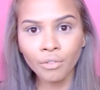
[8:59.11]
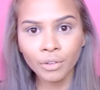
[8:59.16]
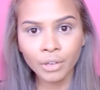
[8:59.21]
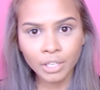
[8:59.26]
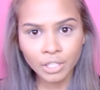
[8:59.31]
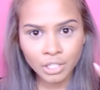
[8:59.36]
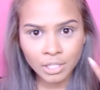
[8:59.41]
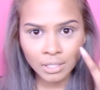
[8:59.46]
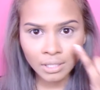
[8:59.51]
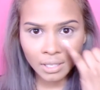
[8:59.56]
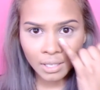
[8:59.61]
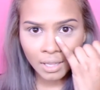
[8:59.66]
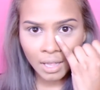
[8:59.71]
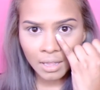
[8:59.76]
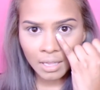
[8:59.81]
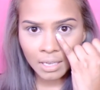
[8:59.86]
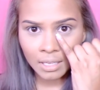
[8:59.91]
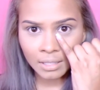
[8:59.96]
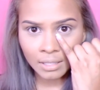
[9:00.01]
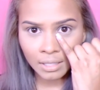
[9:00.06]
You can just see that
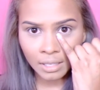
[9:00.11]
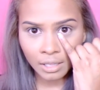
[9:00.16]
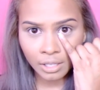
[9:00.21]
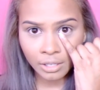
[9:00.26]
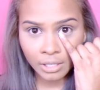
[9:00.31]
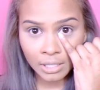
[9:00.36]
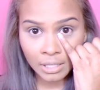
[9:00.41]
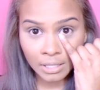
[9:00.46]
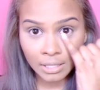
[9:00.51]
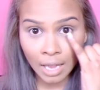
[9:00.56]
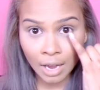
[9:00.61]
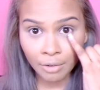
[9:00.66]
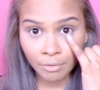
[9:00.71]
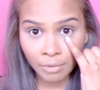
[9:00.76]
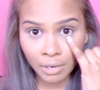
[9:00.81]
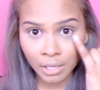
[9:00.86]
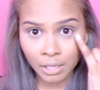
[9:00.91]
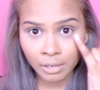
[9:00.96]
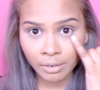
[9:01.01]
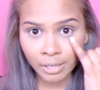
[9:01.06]
the concealer is set
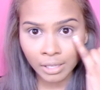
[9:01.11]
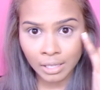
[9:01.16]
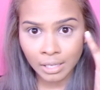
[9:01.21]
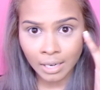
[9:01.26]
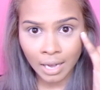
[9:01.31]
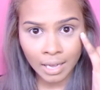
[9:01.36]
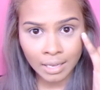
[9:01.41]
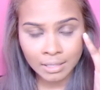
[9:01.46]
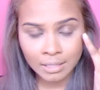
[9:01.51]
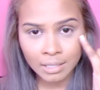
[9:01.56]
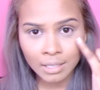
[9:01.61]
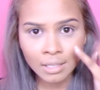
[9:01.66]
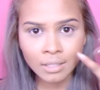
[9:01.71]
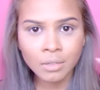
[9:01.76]
really, really nicely.